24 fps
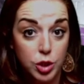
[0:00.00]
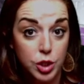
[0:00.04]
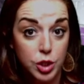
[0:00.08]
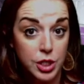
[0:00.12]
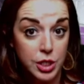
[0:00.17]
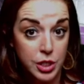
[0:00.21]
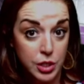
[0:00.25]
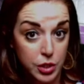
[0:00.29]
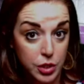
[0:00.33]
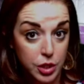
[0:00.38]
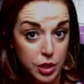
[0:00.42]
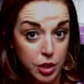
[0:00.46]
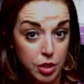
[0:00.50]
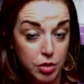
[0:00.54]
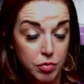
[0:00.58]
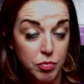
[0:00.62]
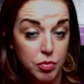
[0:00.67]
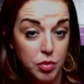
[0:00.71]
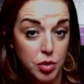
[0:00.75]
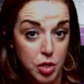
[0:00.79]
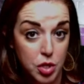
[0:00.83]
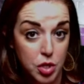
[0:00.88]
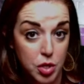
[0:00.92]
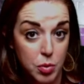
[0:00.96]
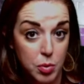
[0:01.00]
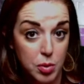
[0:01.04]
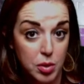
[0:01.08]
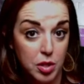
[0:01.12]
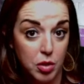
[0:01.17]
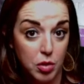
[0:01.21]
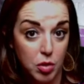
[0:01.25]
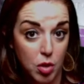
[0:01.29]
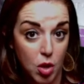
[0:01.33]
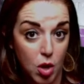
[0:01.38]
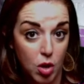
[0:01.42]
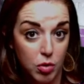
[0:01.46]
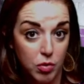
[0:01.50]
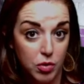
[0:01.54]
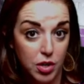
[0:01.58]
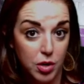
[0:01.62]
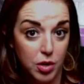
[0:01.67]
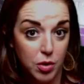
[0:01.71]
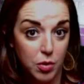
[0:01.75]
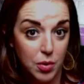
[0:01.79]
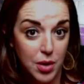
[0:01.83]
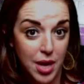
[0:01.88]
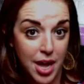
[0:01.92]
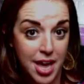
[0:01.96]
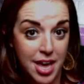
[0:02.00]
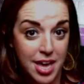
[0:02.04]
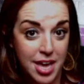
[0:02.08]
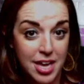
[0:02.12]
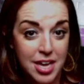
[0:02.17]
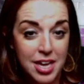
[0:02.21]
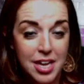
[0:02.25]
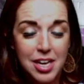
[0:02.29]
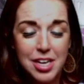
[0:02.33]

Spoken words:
easier for you in the long run, okay?